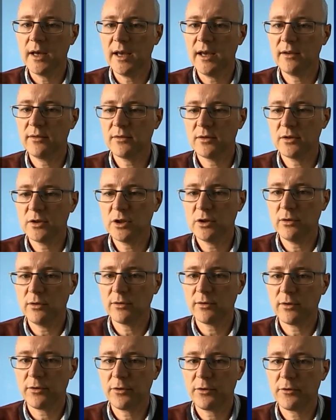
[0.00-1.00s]
is to choose
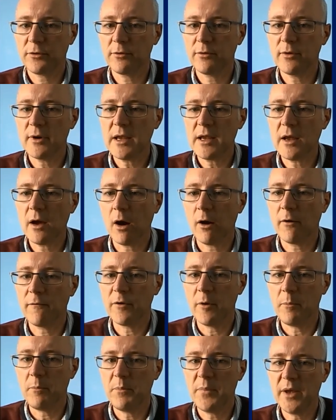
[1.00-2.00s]
3 of the
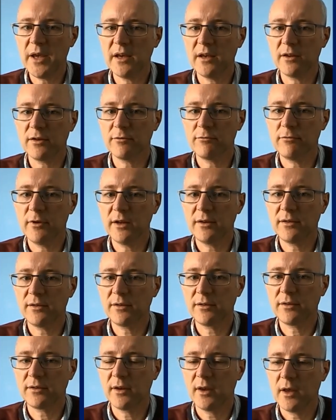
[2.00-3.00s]
biggest
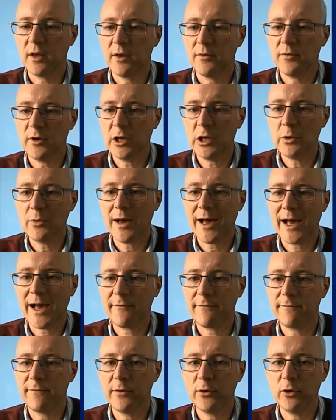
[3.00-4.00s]
risks that you
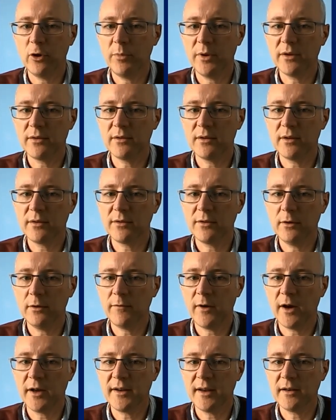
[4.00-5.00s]
have for your business that you've
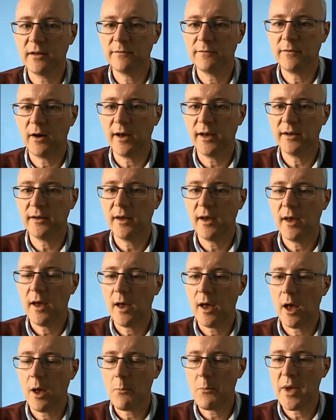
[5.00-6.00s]
identified
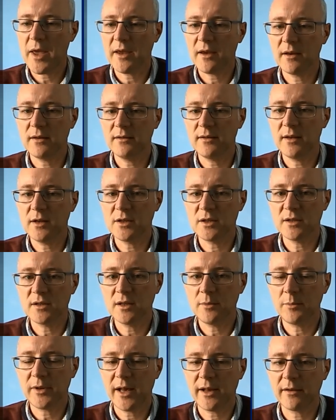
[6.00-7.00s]
and make
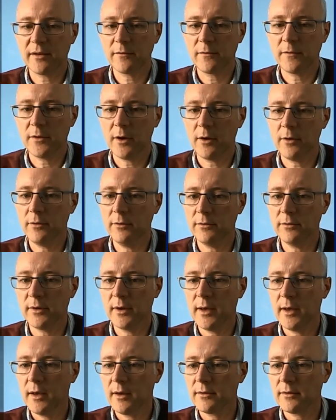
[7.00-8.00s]
contingency plans for those.
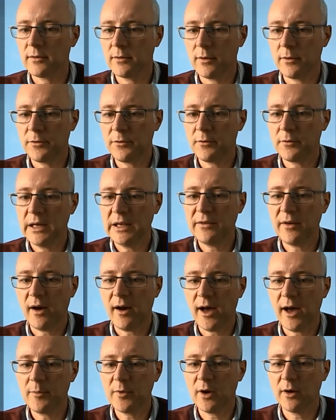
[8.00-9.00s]
So the 3 that
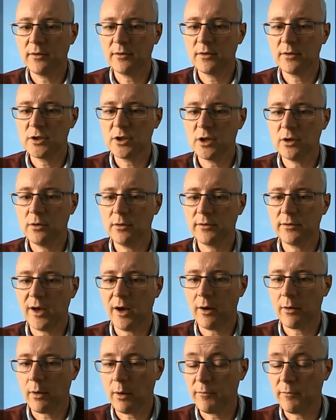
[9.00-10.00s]
I'm going to choose
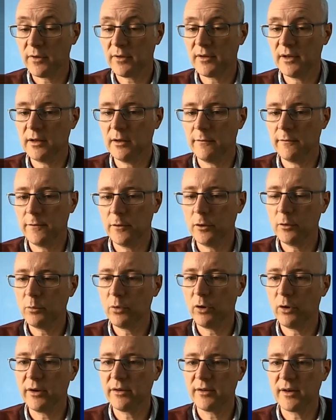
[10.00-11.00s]
are obviously the food
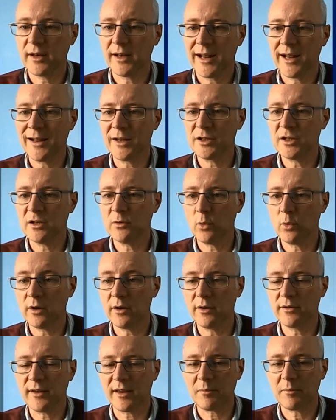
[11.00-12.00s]
poisoning and allergies one,
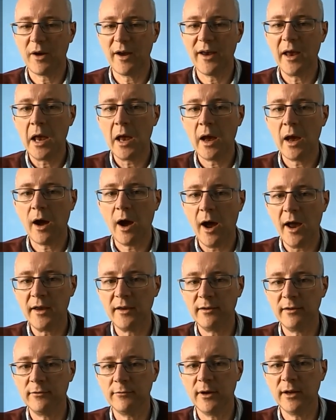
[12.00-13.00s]
because that's my
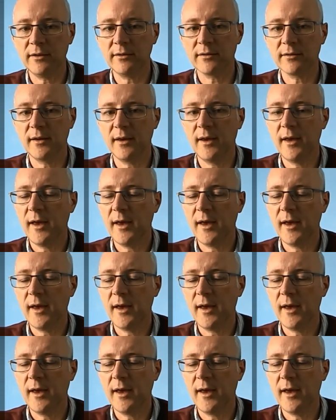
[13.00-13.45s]
highest risk.